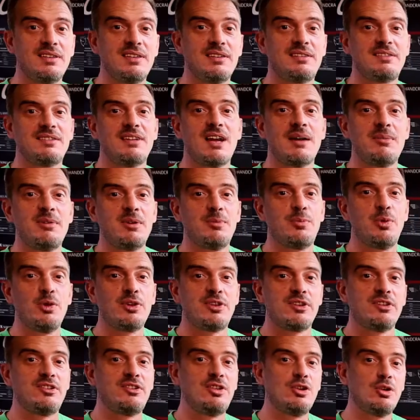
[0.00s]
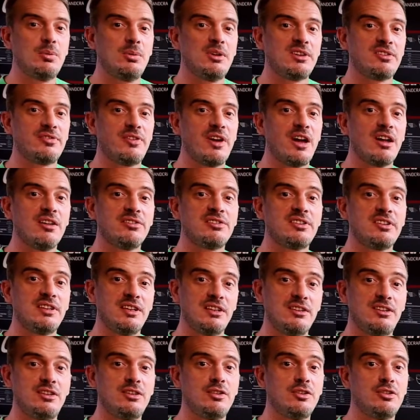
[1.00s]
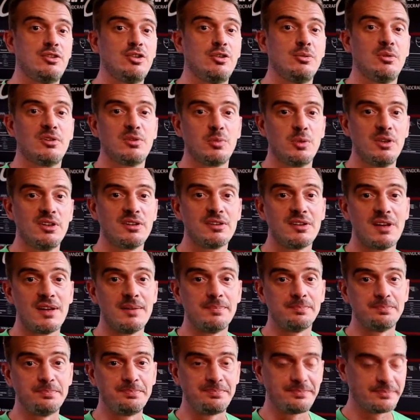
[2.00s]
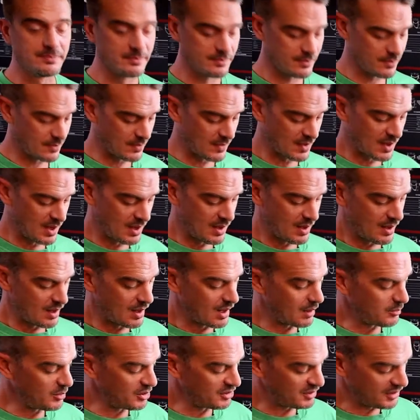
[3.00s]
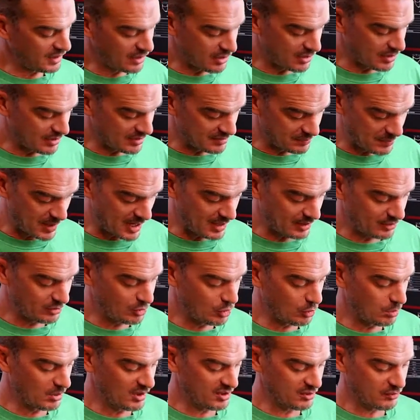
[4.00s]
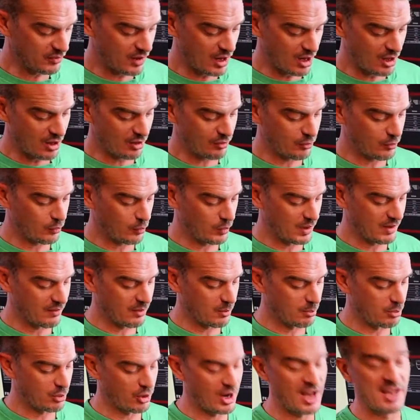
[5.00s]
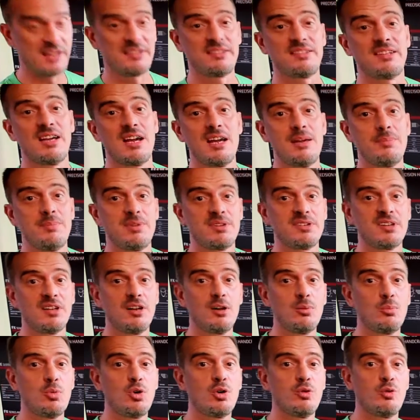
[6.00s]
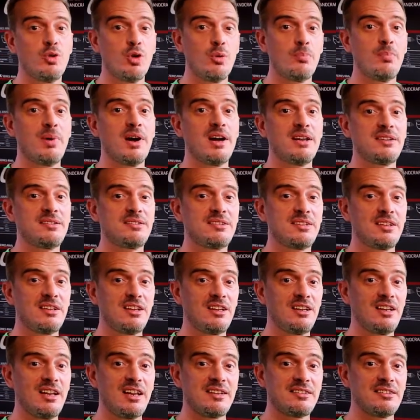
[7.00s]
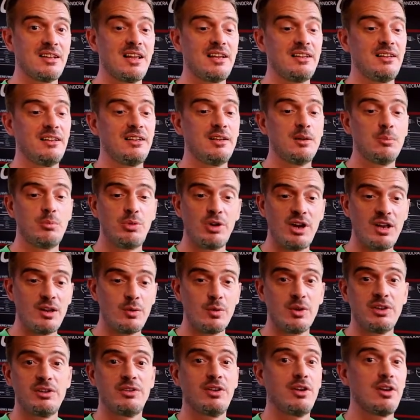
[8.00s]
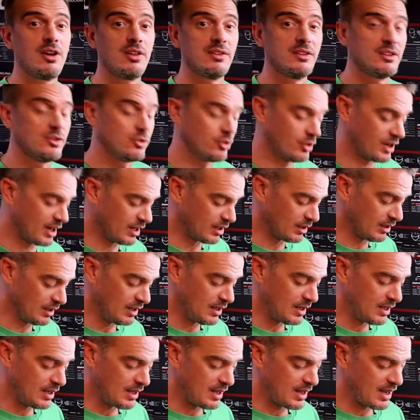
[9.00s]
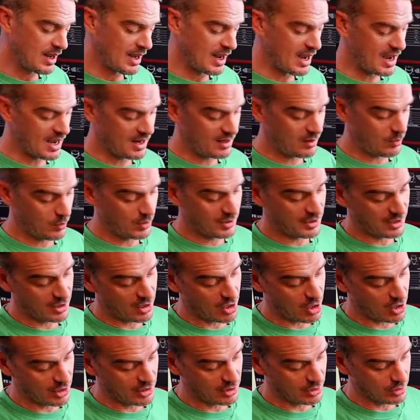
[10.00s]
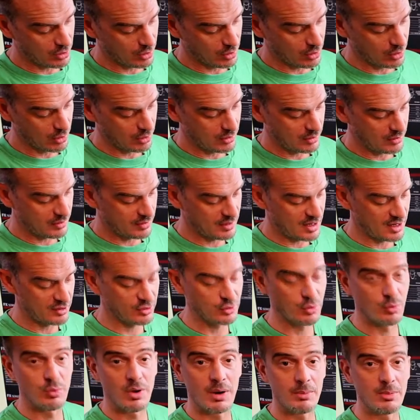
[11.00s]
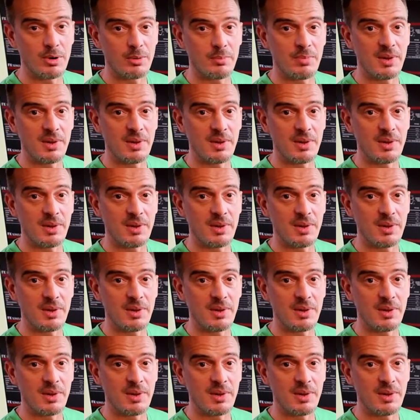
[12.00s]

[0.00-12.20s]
It's time to put the tubeless valves into your tubeless wheel set. I'm using here a Spank tubeless valve. We have a brass type. It's a little more robust, a little less likely to break when you're out on the trail, and with a conical natural rubber